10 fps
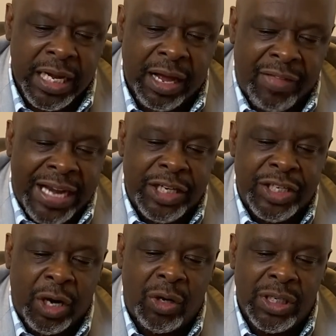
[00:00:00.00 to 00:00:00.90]
That is
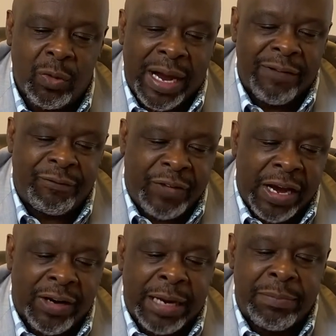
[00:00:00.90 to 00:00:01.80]
the only way
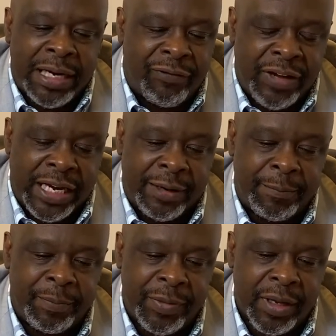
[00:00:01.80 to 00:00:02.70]
fear can be defeated.
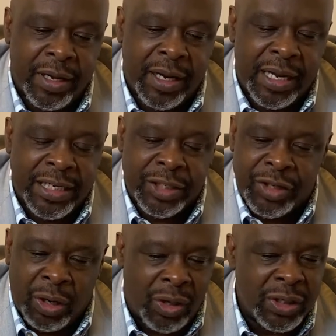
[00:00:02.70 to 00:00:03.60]
It's
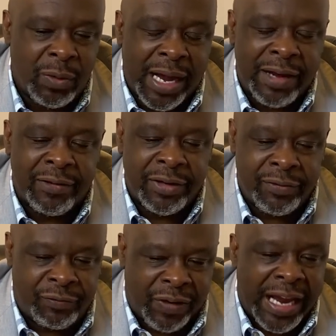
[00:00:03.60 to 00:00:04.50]
the only way
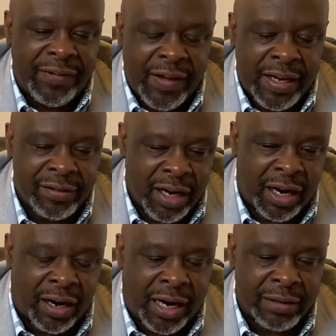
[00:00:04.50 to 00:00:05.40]
faith in
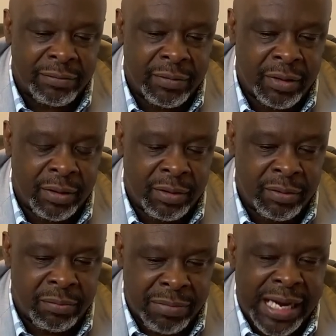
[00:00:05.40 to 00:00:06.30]
God,
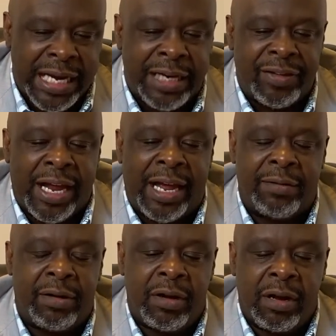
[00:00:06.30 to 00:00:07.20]
meaning
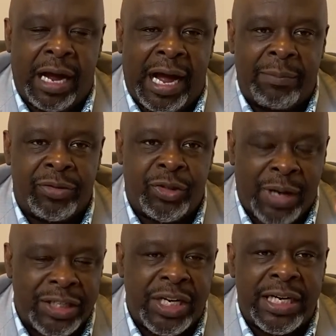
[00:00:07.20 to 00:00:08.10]
that I'm
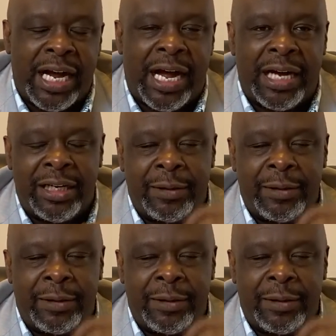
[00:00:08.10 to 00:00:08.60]
trusting God